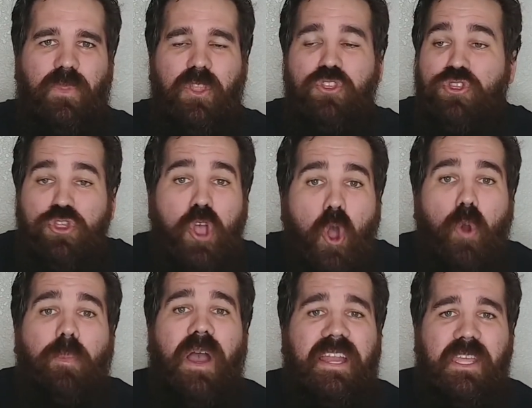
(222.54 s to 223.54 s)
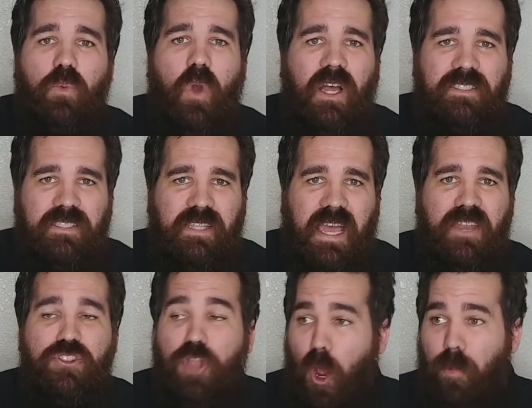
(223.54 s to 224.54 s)
Nobody wants that.
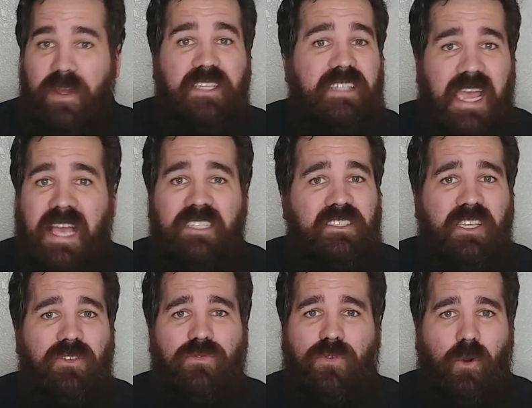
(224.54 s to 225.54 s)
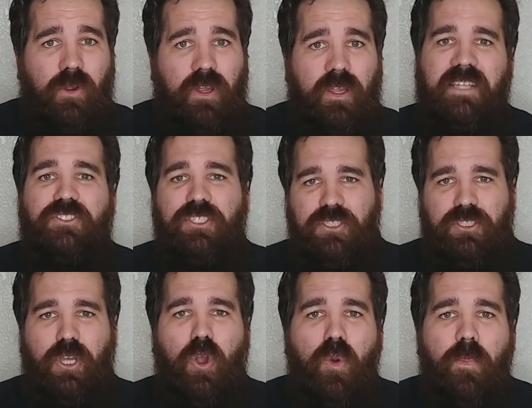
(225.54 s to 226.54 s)
Nobody's asking for it. Just
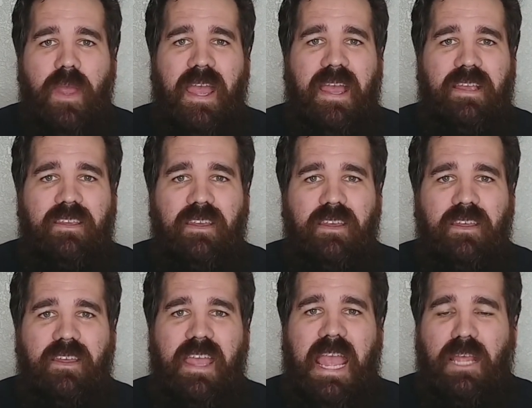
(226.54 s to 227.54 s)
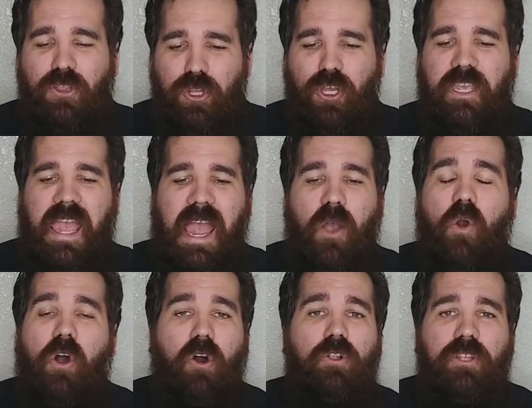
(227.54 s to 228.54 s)
go back and look at how
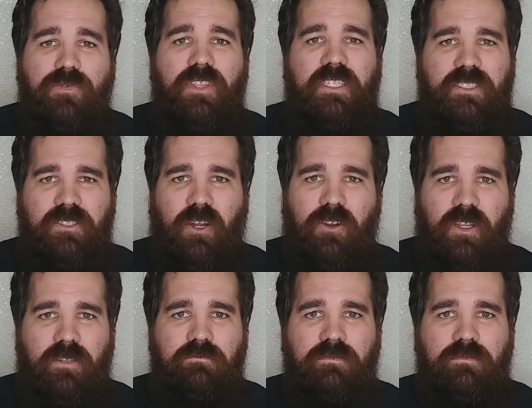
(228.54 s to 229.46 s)
all of this started.